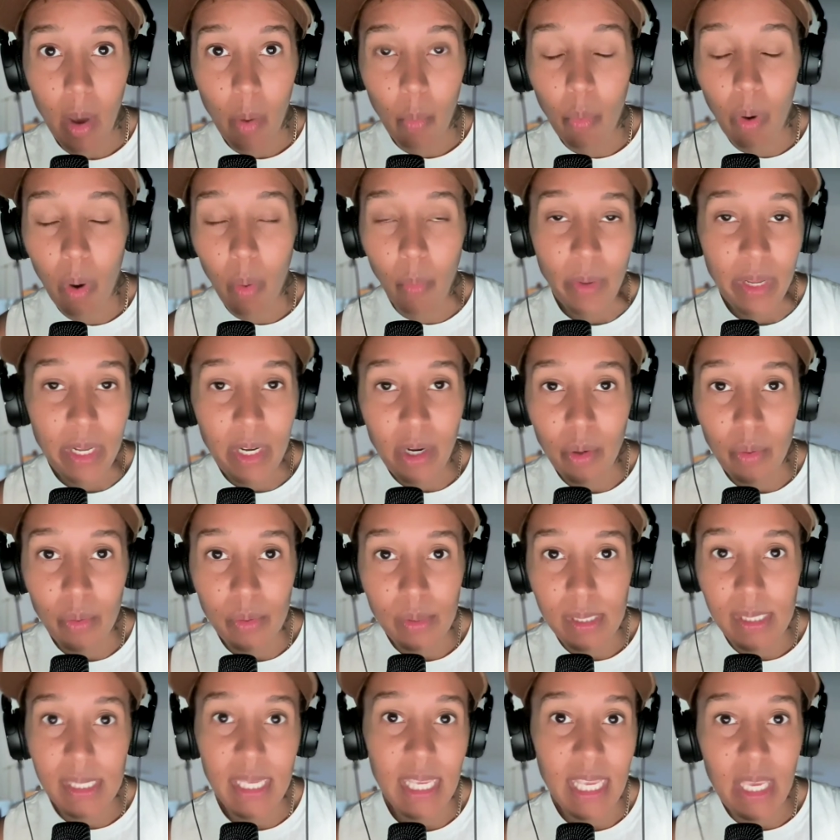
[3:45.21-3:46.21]
What we don't
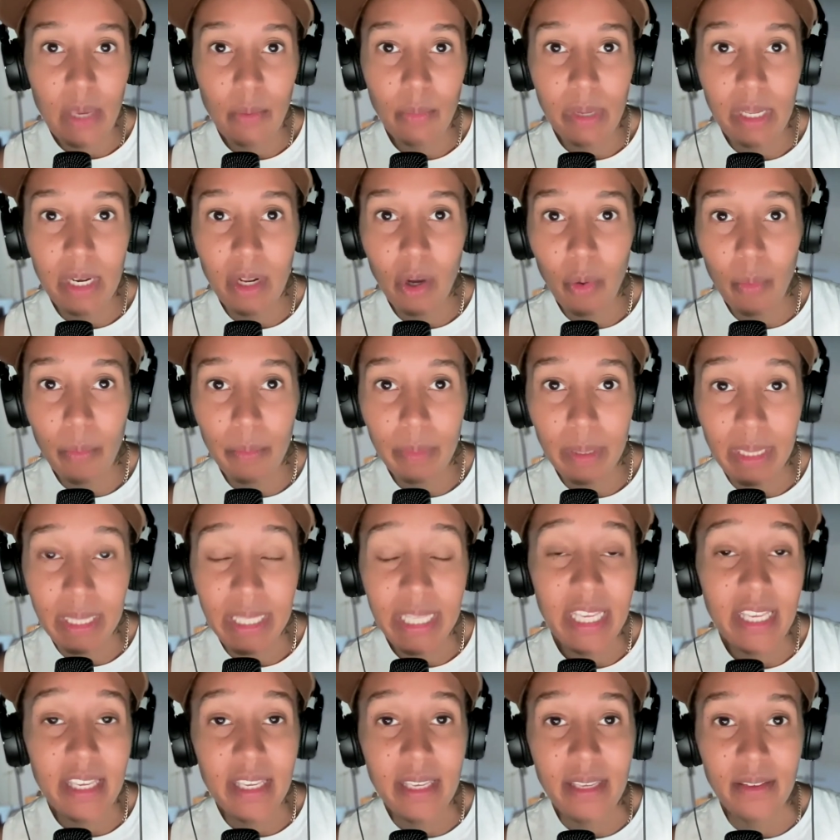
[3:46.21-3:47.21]
see, we don't
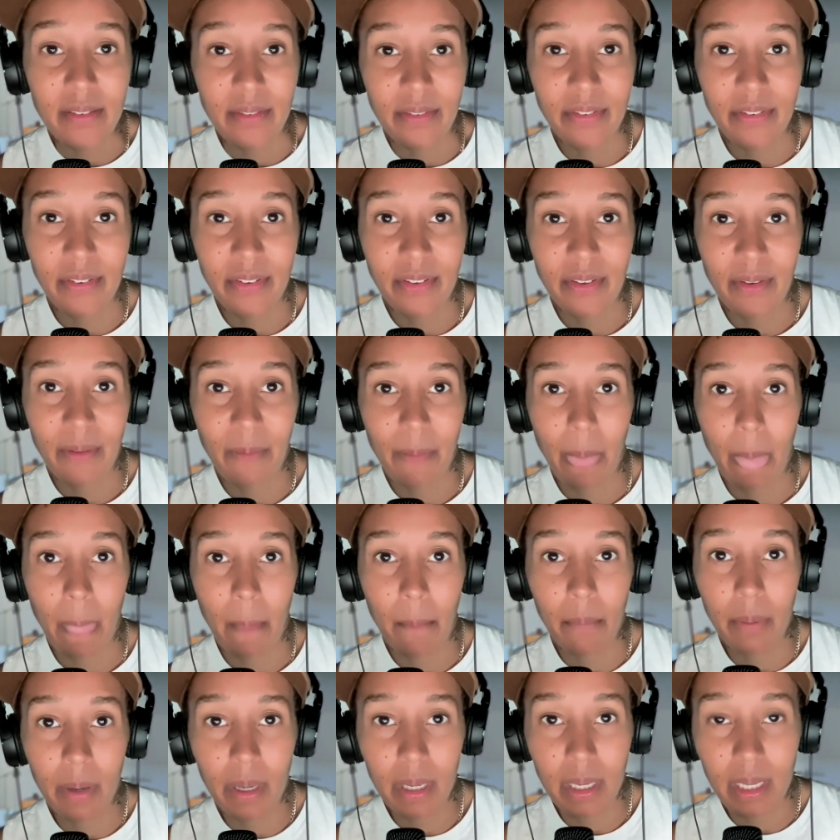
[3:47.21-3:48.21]
believe.
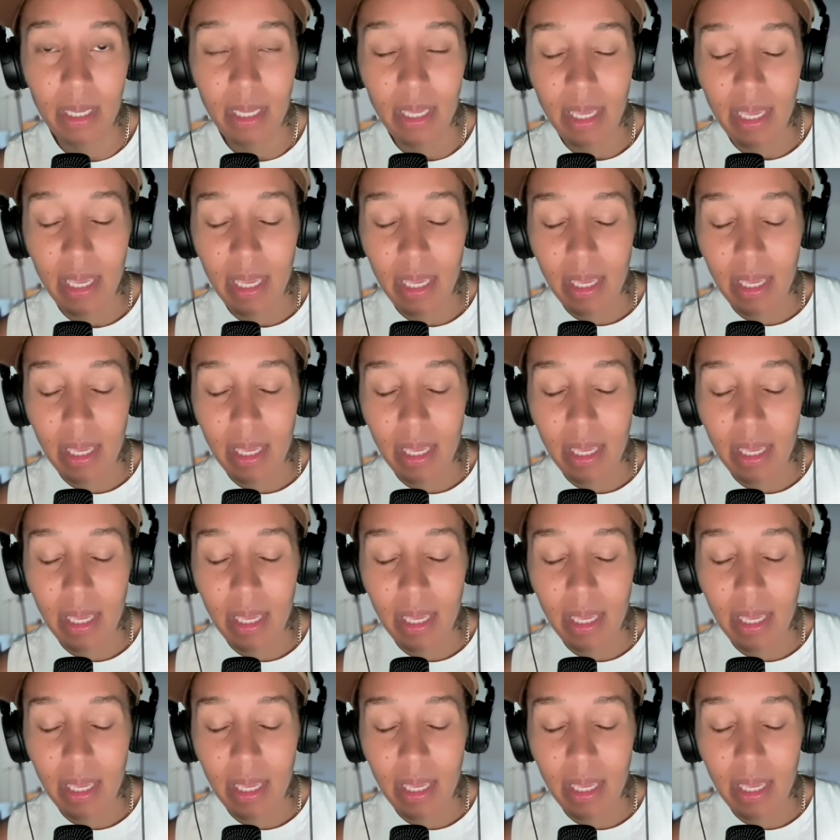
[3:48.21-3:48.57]
But